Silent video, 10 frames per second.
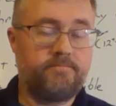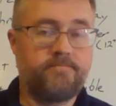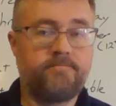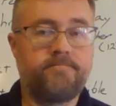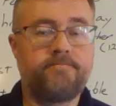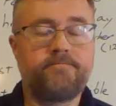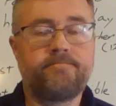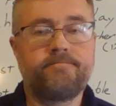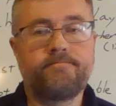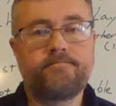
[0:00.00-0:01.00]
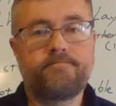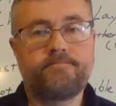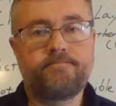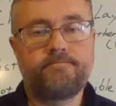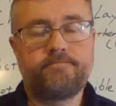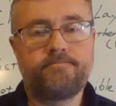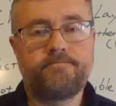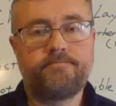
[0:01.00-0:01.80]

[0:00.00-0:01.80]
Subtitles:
(no one is talking)